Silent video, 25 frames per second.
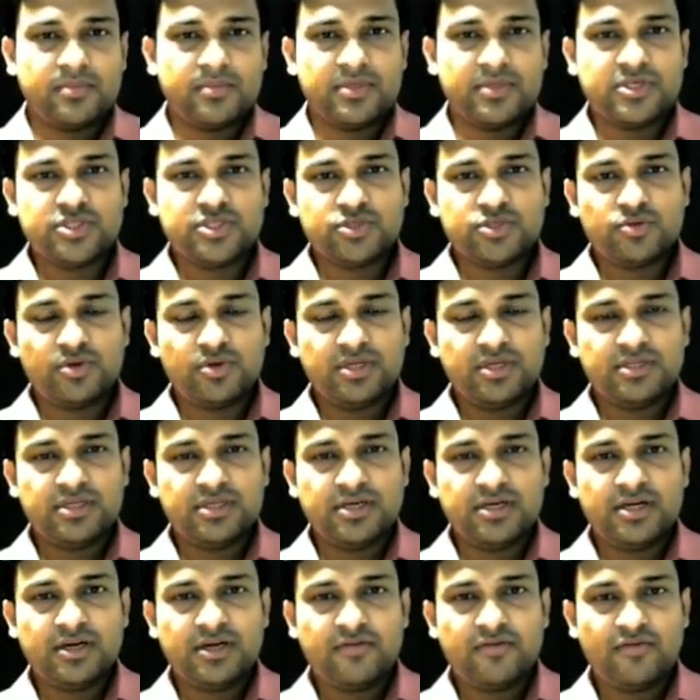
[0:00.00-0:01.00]
storing the
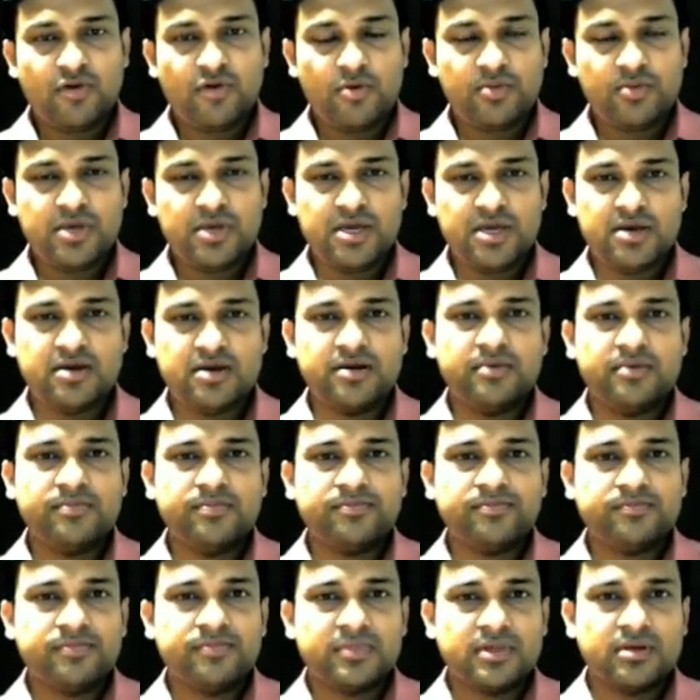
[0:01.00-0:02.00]
data from here,
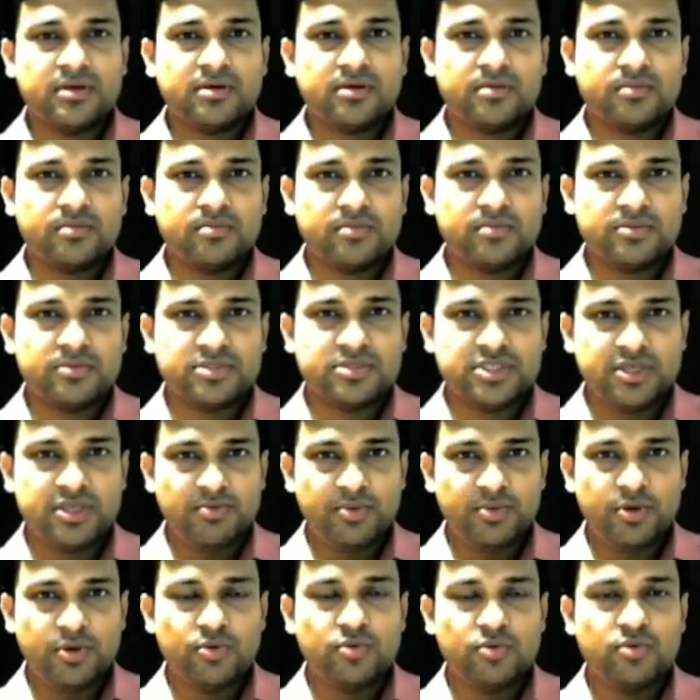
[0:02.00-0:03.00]

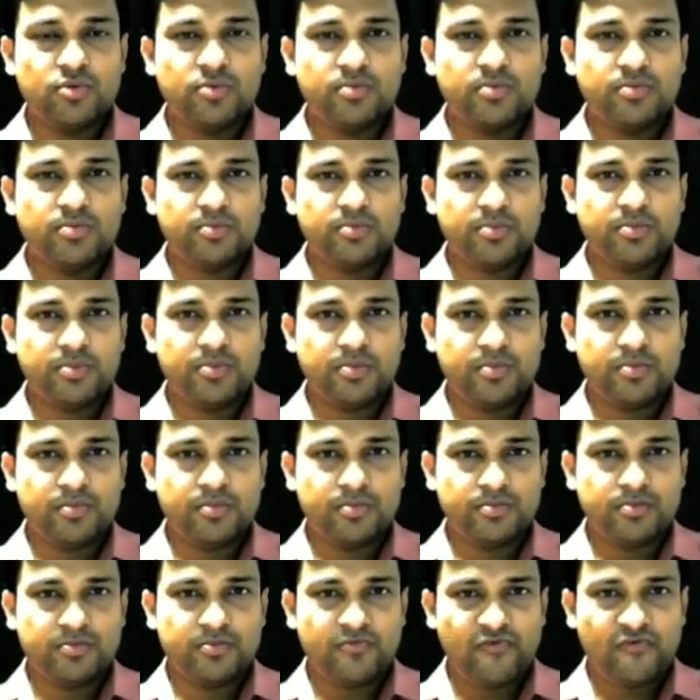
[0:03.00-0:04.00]
CPU
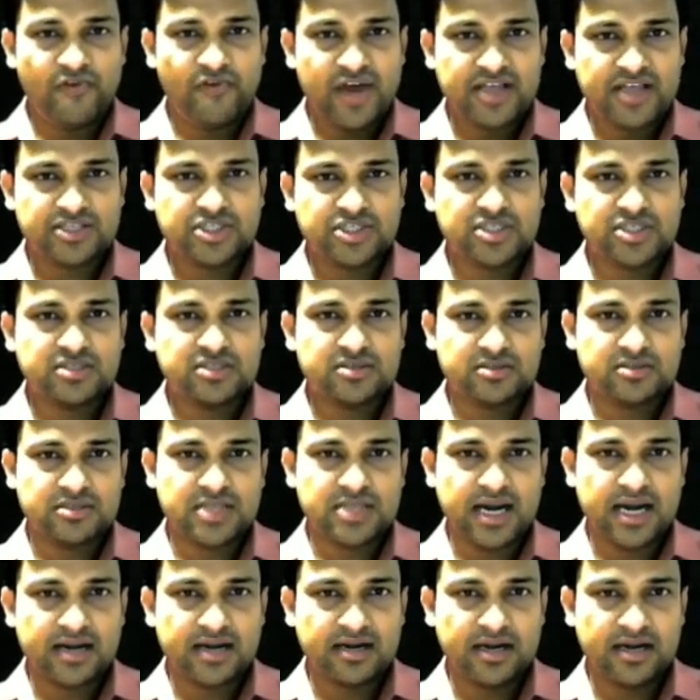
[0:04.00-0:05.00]
fetch
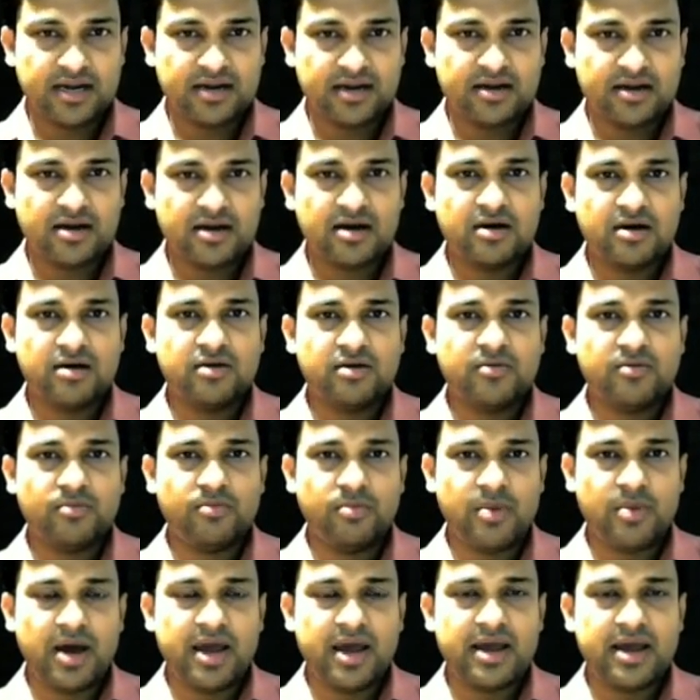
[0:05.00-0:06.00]
that data
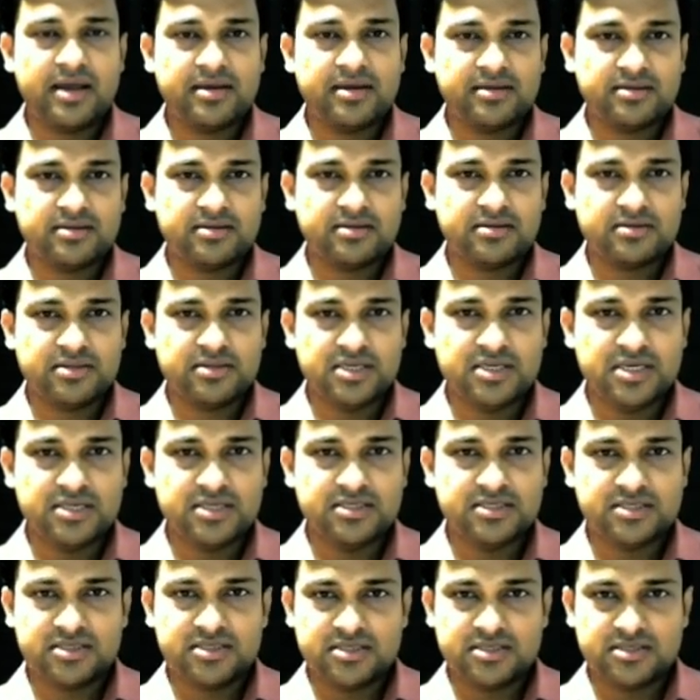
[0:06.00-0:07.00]
by
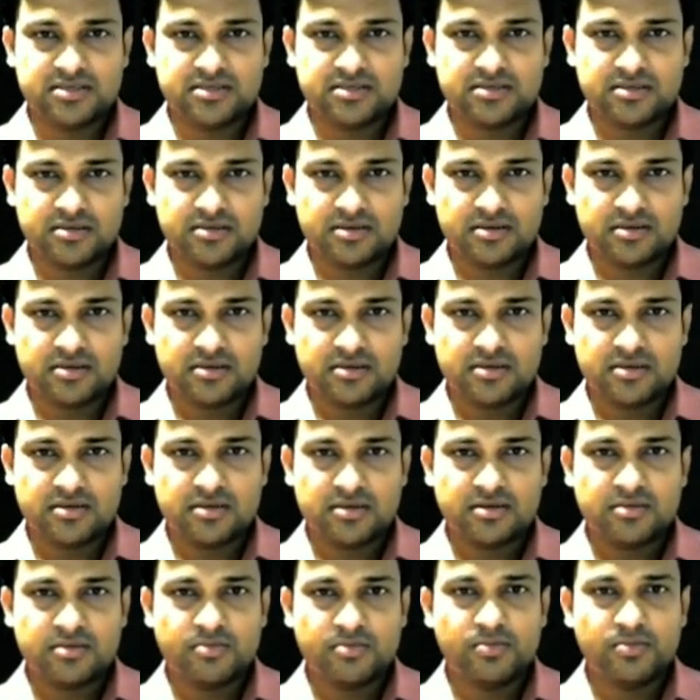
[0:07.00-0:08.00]
these
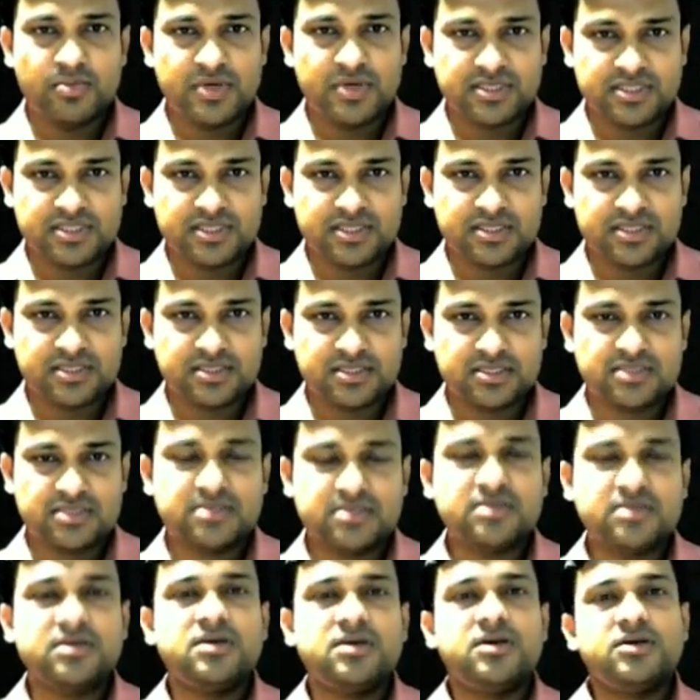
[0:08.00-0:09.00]
buses.
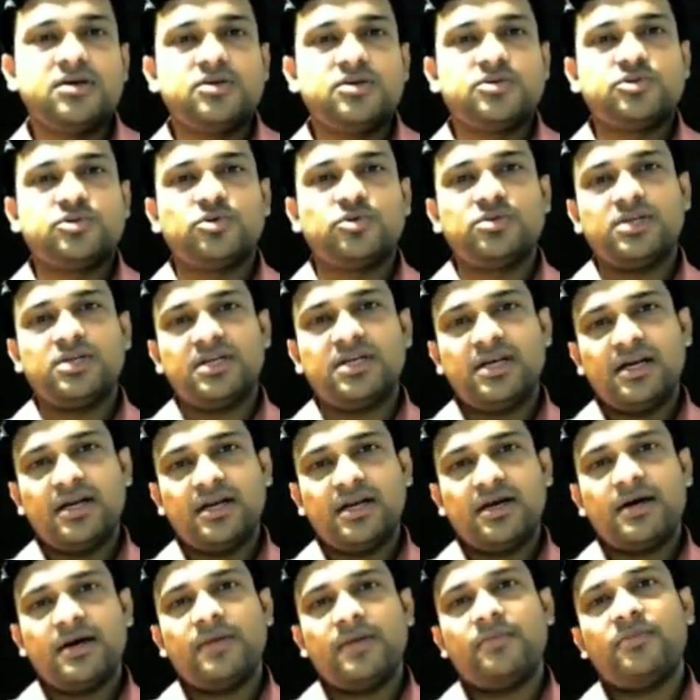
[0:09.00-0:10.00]
So the
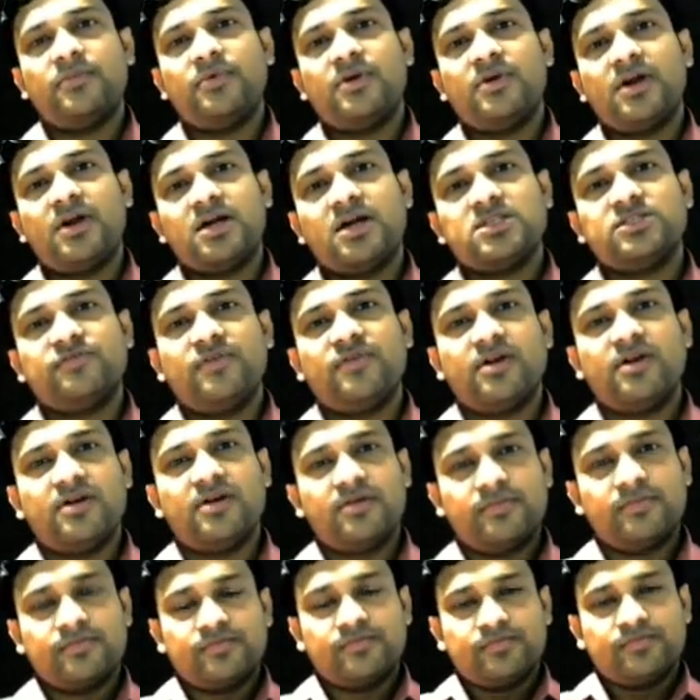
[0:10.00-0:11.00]
data
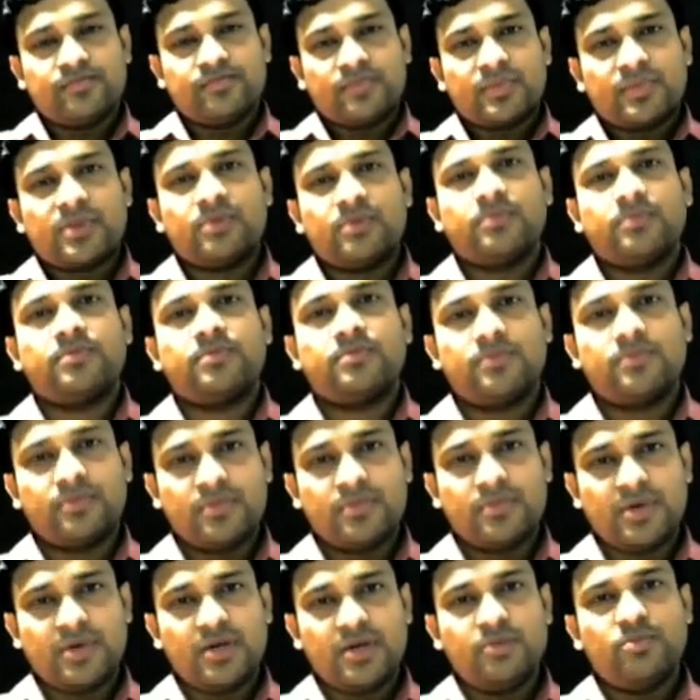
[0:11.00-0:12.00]
transfer
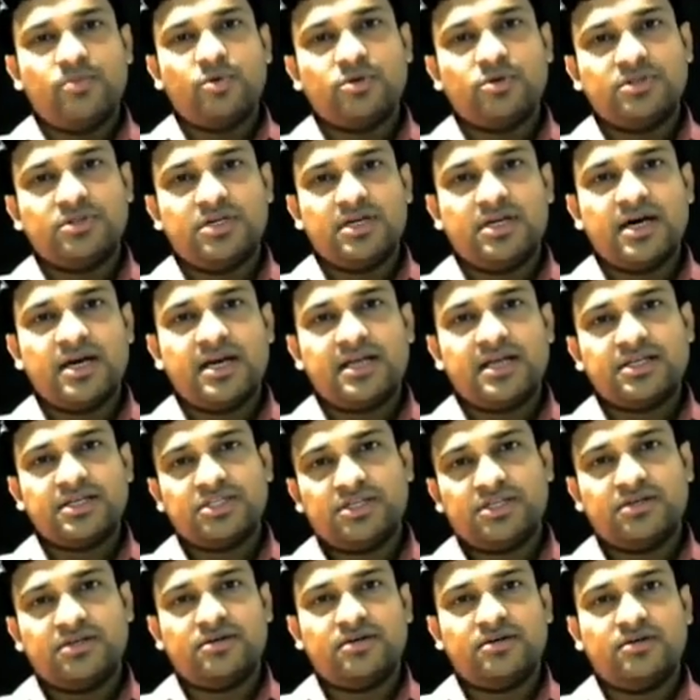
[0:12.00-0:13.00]
in both the
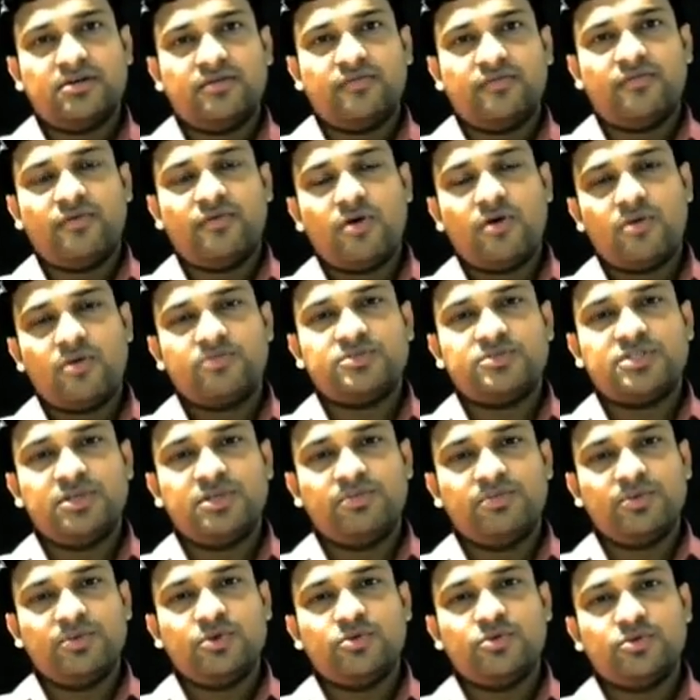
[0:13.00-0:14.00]
direction from
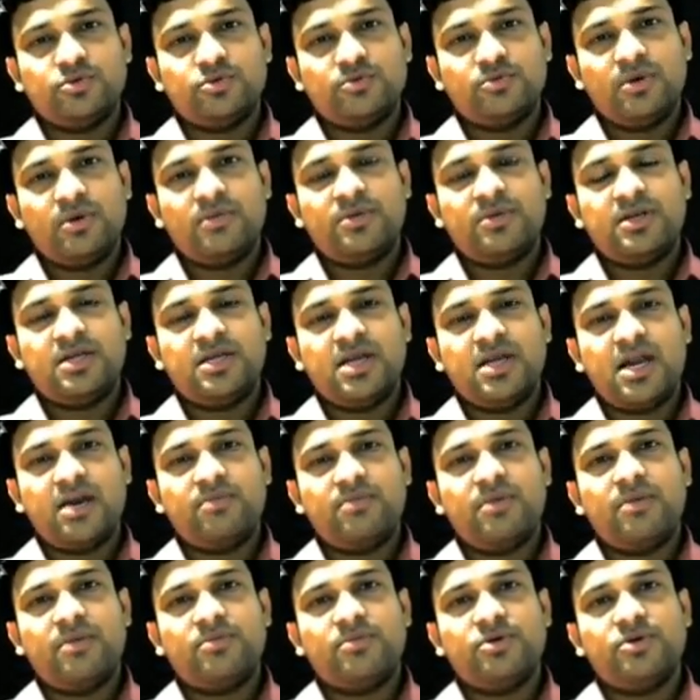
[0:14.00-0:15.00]
CPU to memory and
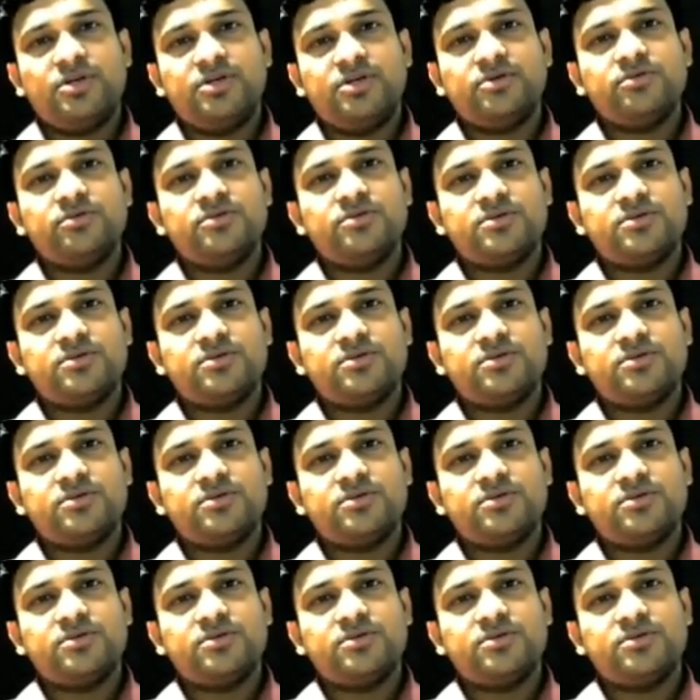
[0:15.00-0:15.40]
memory to